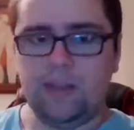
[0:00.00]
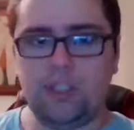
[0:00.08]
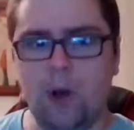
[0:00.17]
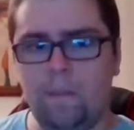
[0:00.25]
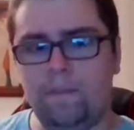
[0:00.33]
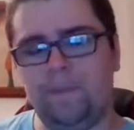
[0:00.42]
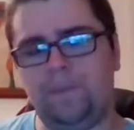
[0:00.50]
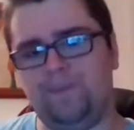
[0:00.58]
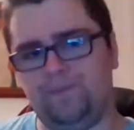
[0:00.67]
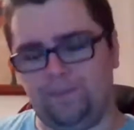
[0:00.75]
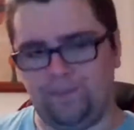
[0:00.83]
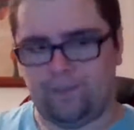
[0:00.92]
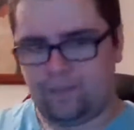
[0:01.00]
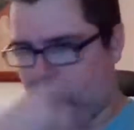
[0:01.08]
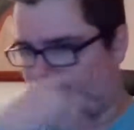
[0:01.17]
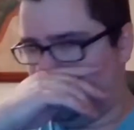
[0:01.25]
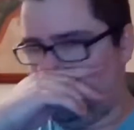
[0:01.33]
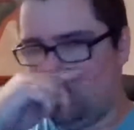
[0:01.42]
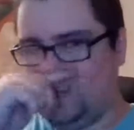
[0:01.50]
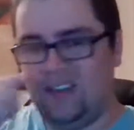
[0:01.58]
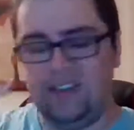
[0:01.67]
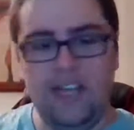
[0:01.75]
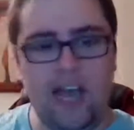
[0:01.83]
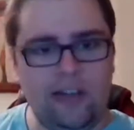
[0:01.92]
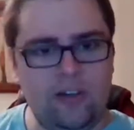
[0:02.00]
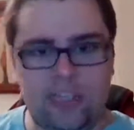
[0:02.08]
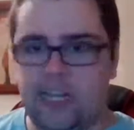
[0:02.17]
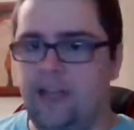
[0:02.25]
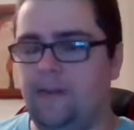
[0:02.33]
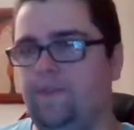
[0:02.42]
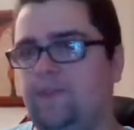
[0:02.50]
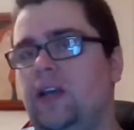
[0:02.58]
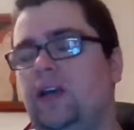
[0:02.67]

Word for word: So the other thing,